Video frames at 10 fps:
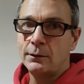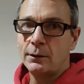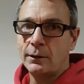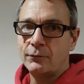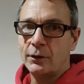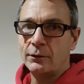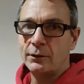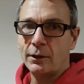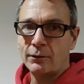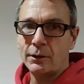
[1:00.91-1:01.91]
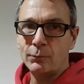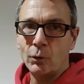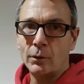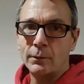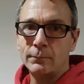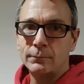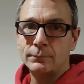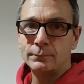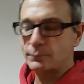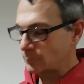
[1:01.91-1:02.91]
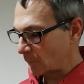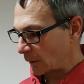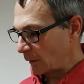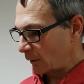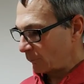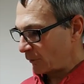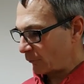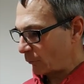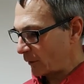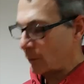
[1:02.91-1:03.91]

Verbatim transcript: that I've done nothing more. Before we